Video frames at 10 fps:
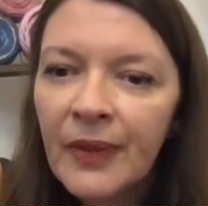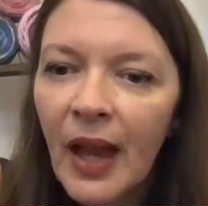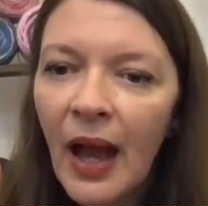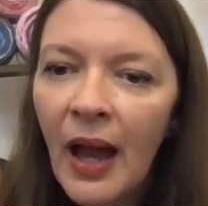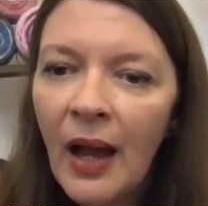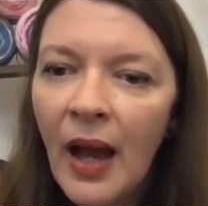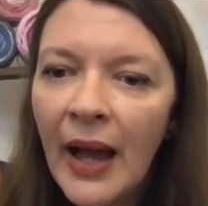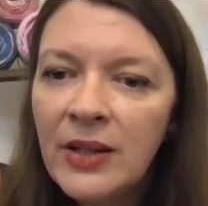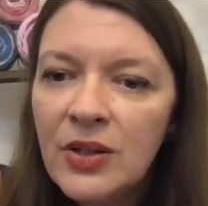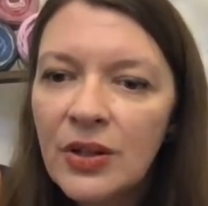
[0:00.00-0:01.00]

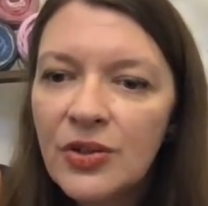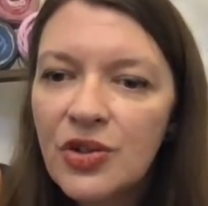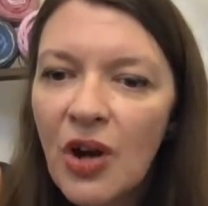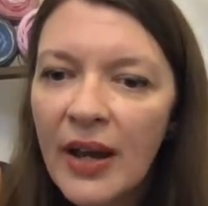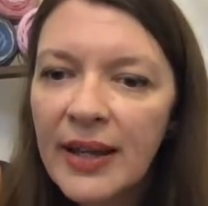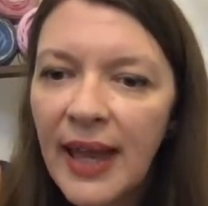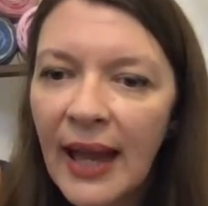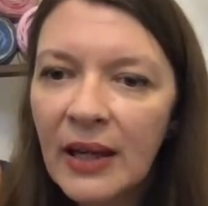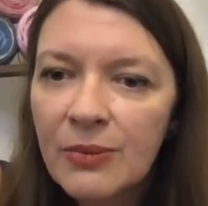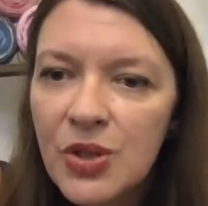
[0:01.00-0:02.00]
and you can try
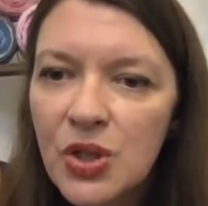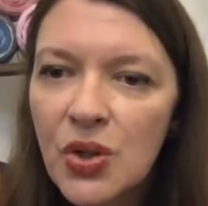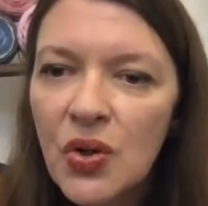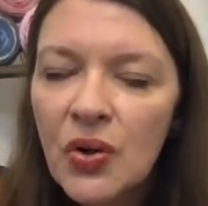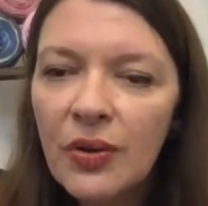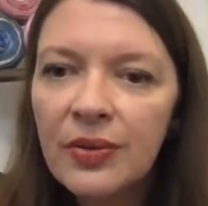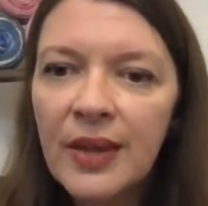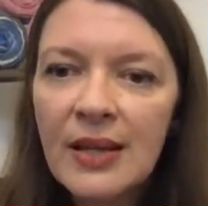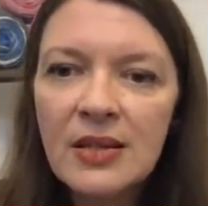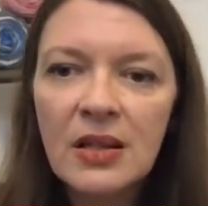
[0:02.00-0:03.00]
again. I'm sure
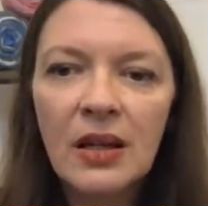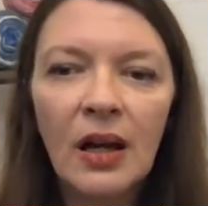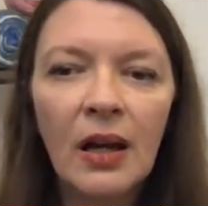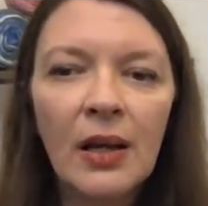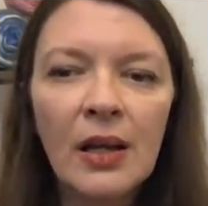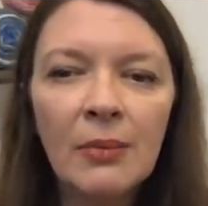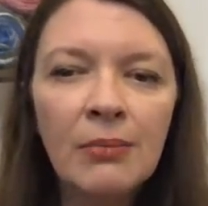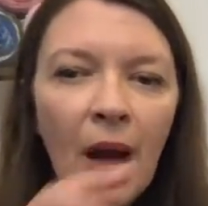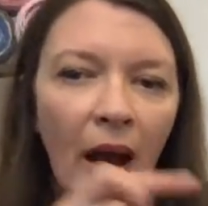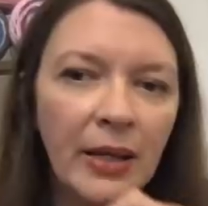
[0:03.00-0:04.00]

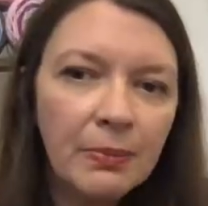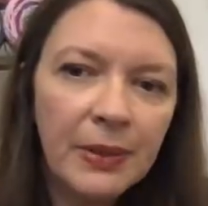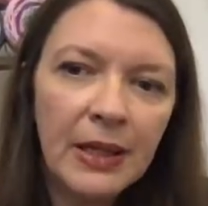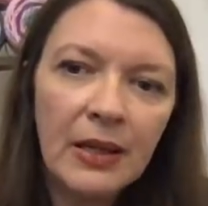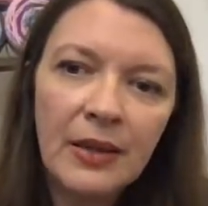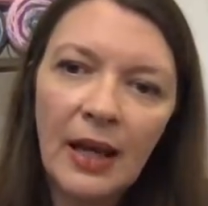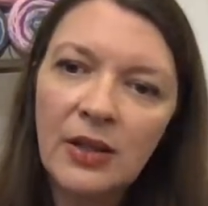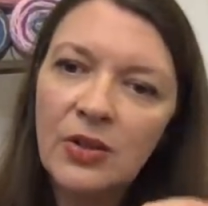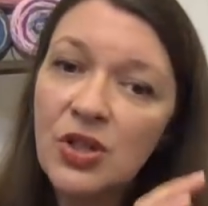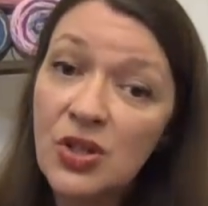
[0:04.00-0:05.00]
might be that
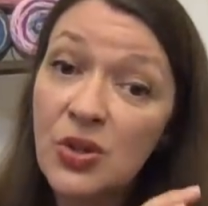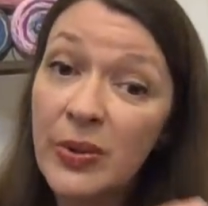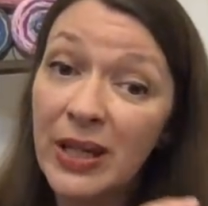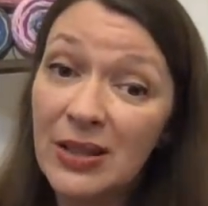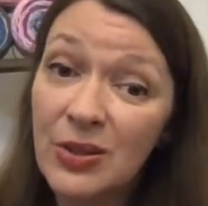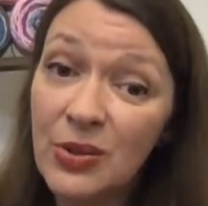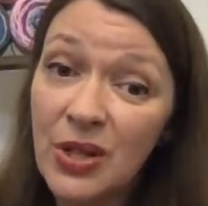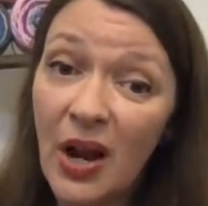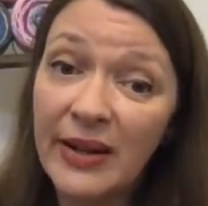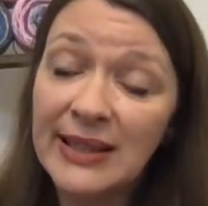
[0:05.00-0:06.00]
you're just doing it too
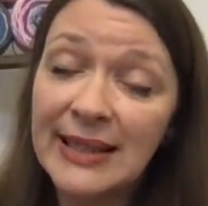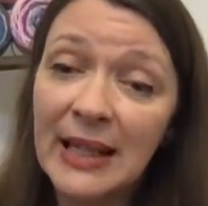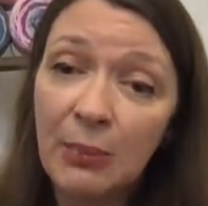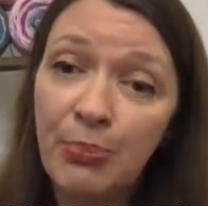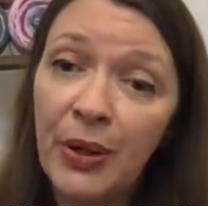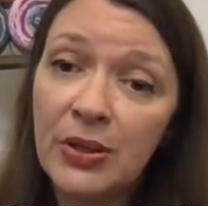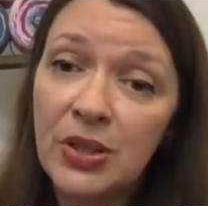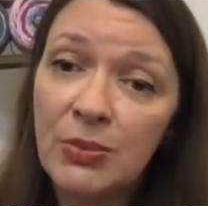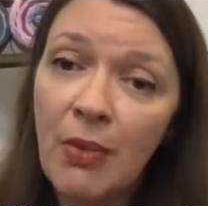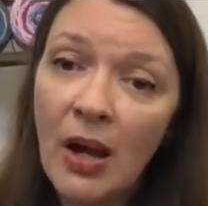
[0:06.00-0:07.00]
tightly, but
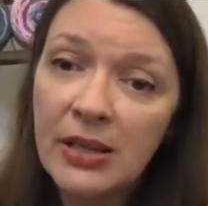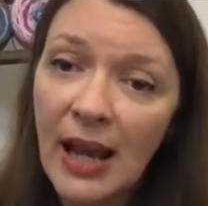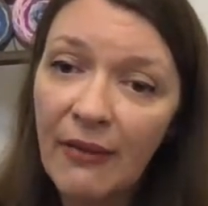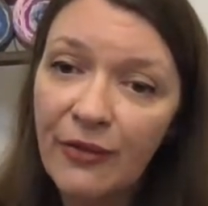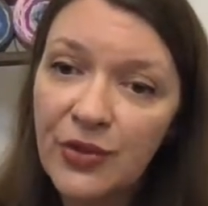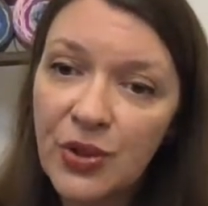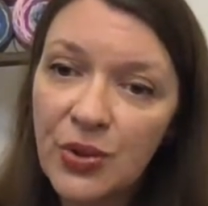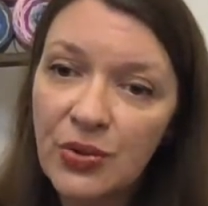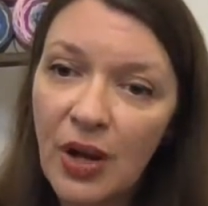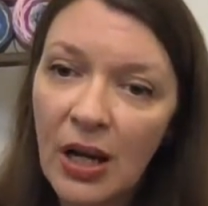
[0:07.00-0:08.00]
you might have
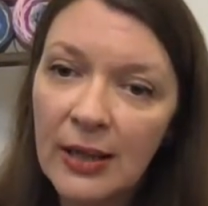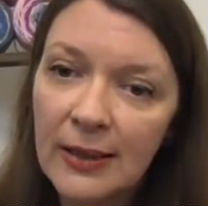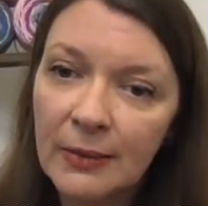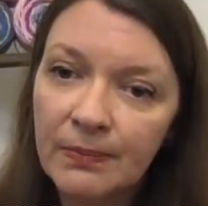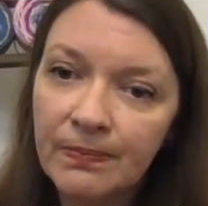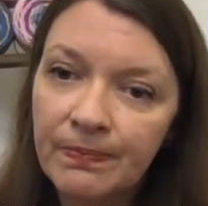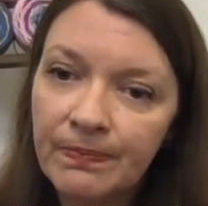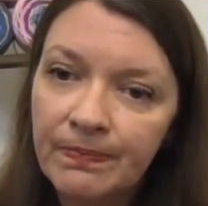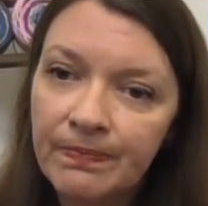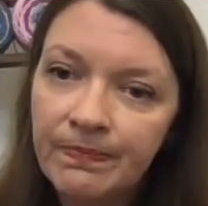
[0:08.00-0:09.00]
to,
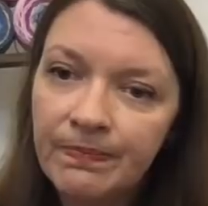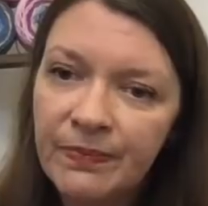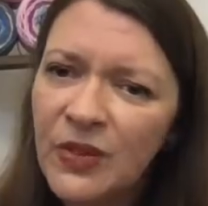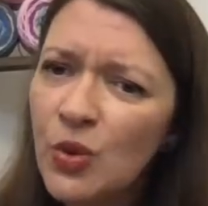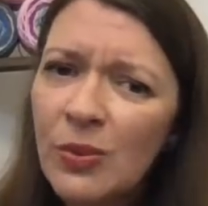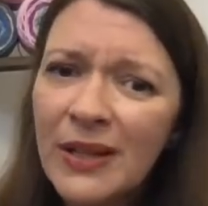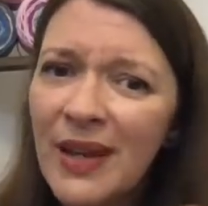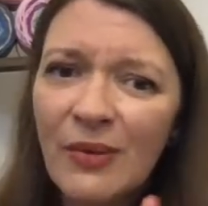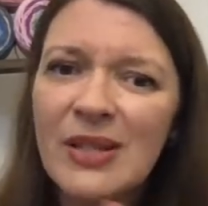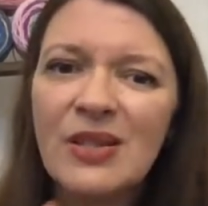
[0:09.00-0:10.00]
normally
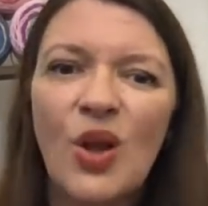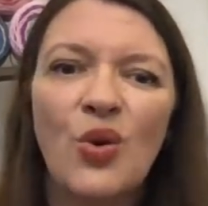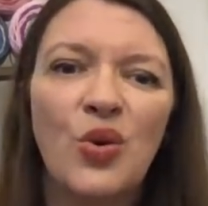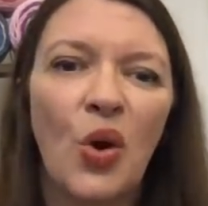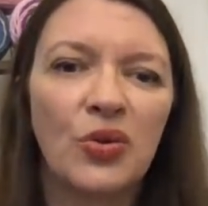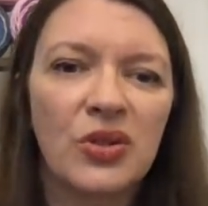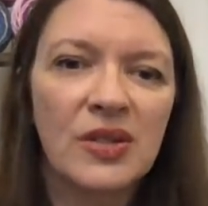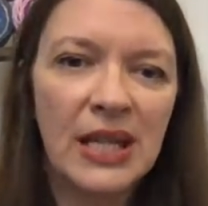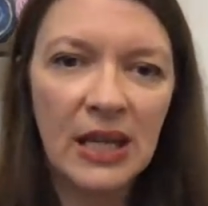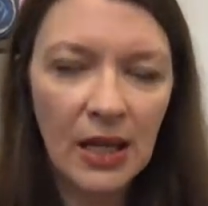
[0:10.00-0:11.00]
there is no knot,
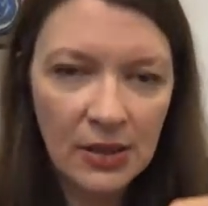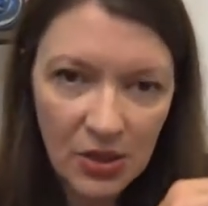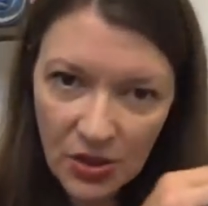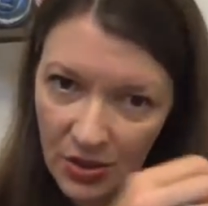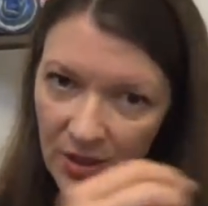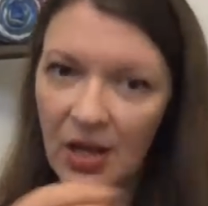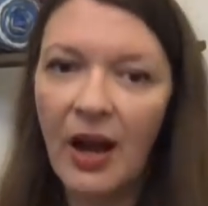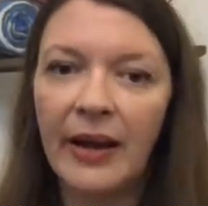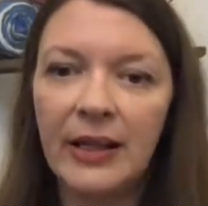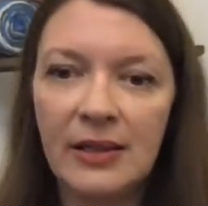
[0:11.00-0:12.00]
see? It just
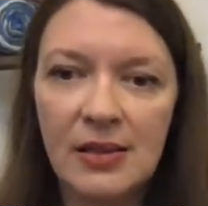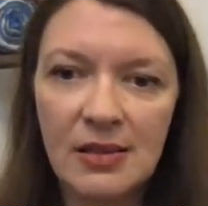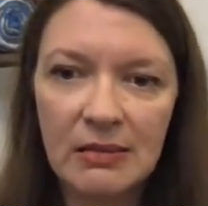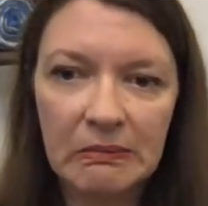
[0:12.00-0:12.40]
slides.